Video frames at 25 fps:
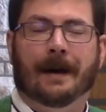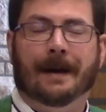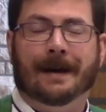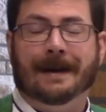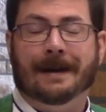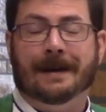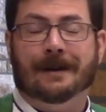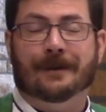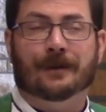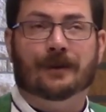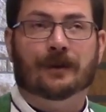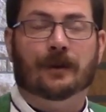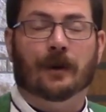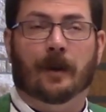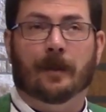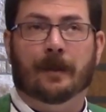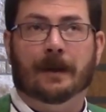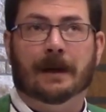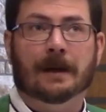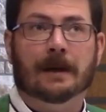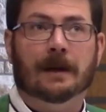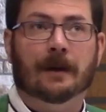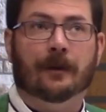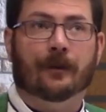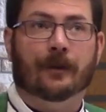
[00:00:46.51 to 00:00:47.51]
in so
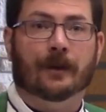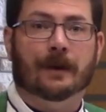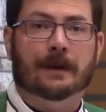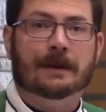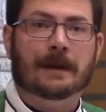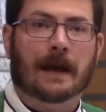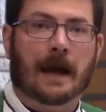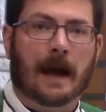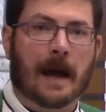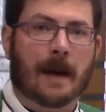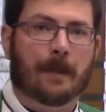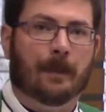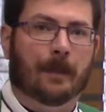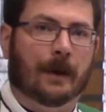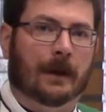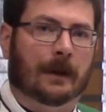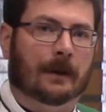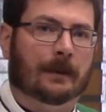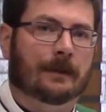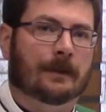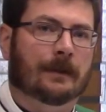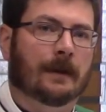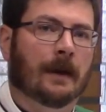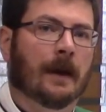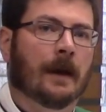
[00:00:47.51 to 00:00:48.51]
many different
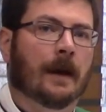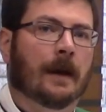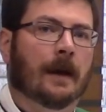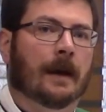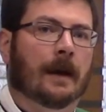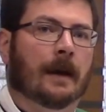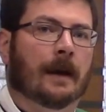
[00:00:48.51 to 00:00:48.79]
topics.